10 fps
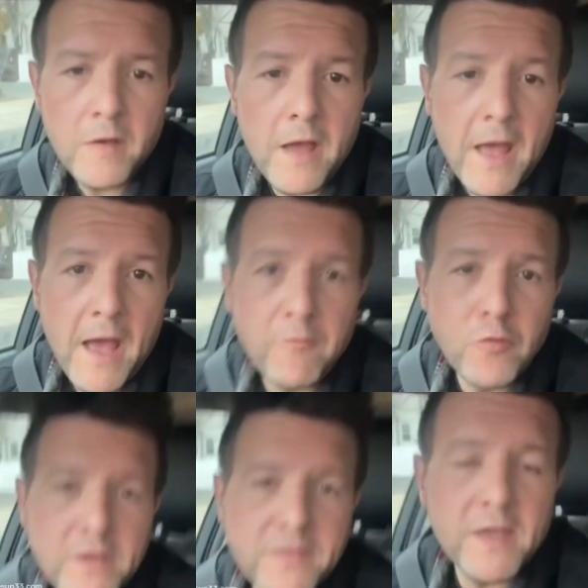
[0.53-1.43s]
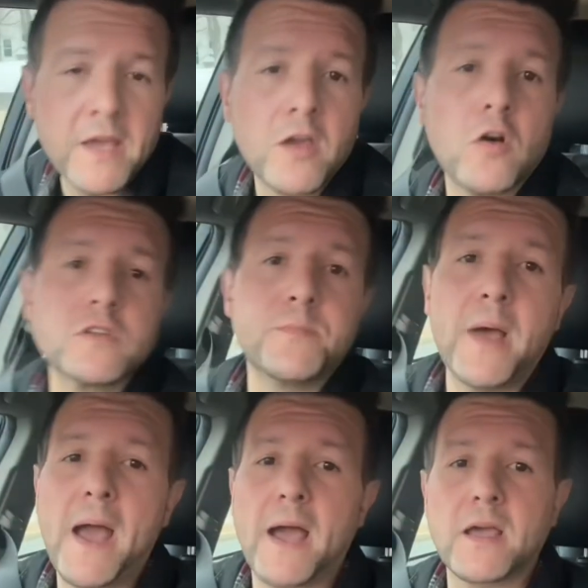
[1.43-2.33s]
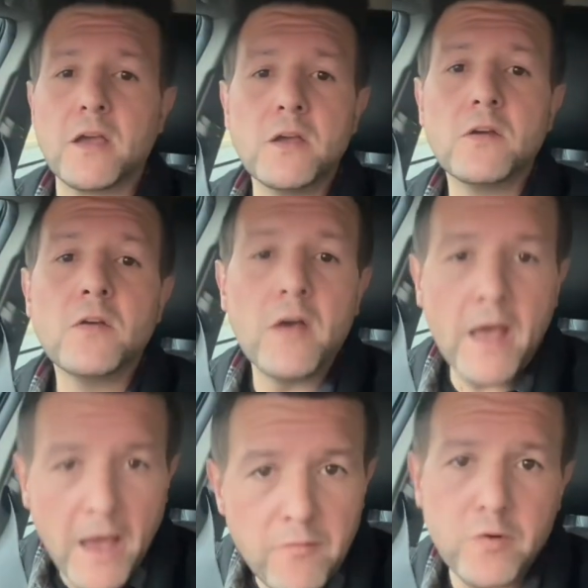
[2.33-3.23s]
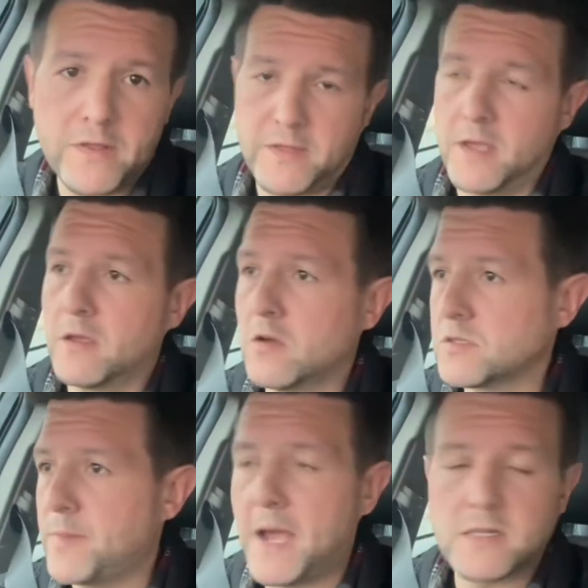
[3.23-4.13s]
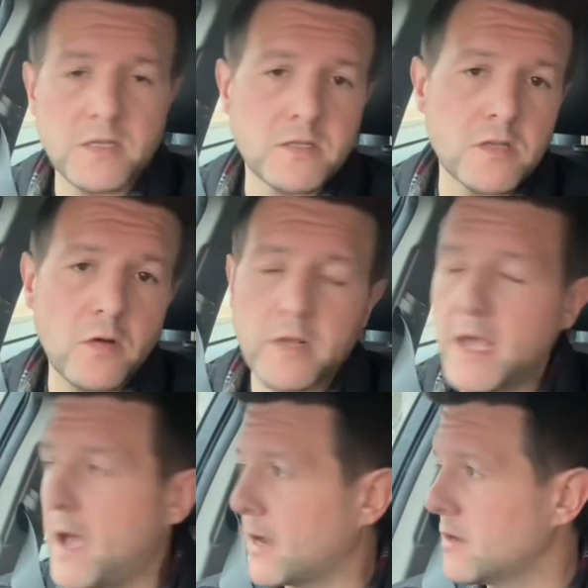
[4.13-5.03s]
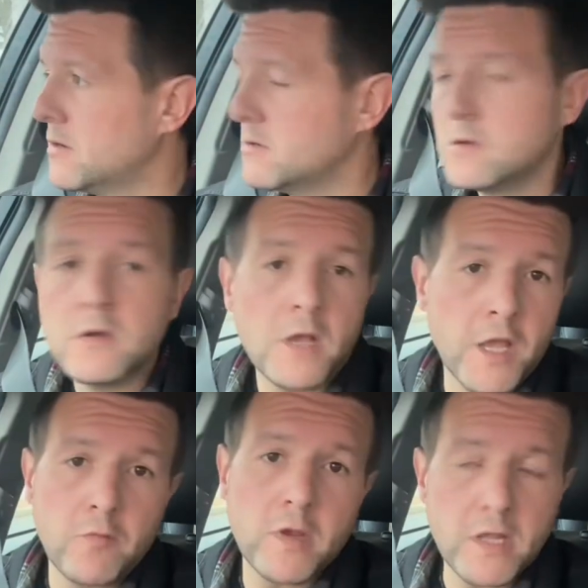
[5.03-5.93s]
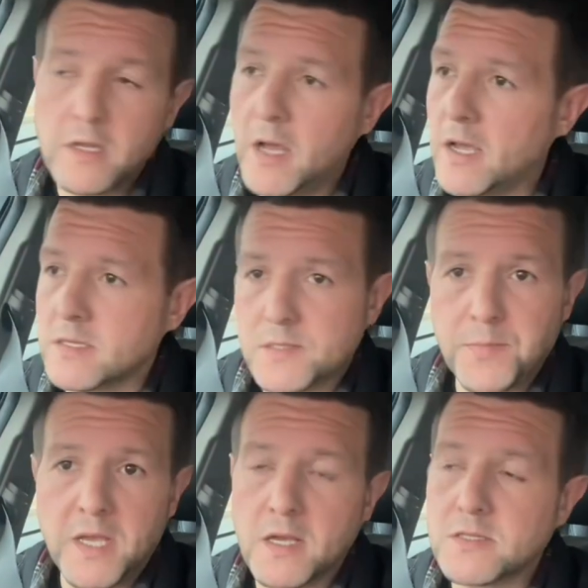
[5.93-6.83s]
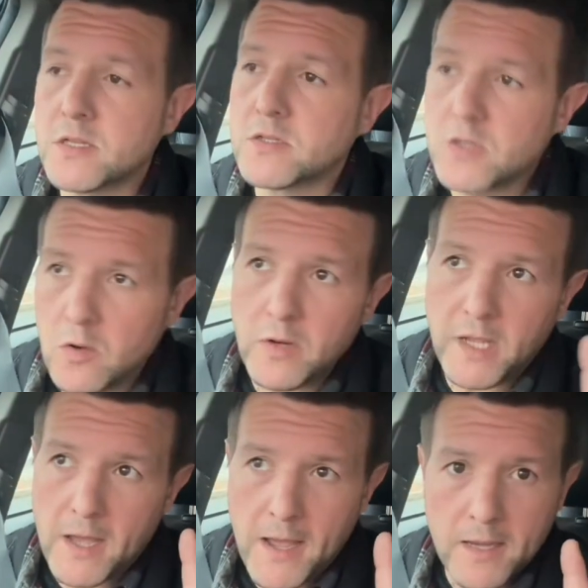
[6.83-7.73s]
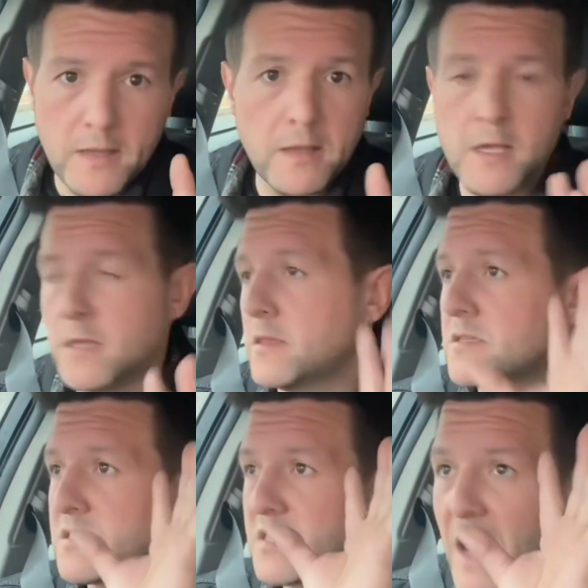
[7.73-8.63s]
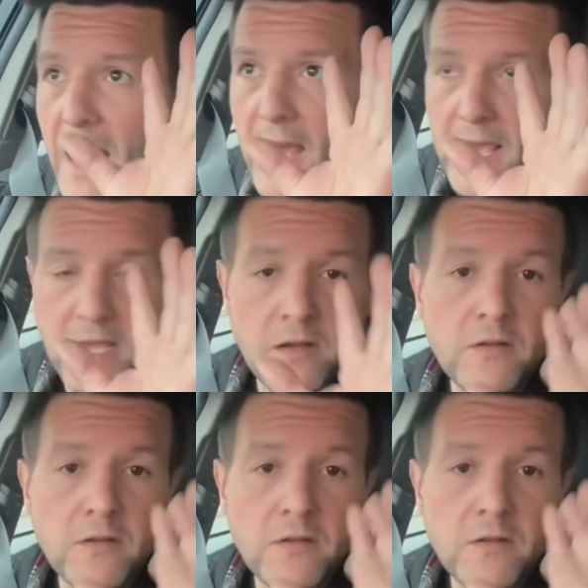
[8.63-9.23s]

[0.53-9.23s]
everything goes back to the zodiac. It really does, because the zodiac in the sky